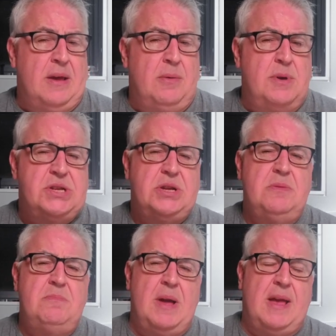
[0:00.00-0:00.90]
which
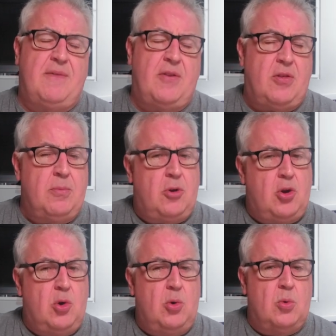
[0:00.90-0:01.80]
could make for some
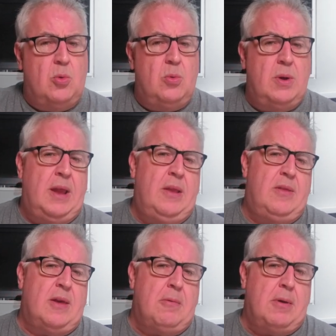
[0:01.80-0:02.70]
cool
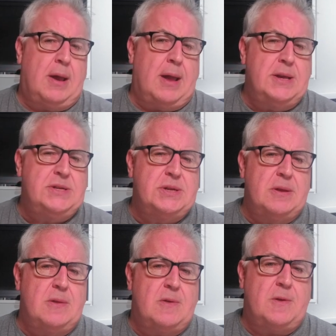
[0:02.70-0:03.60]

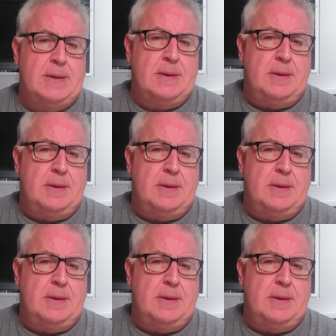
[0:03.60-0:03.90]
interrogations.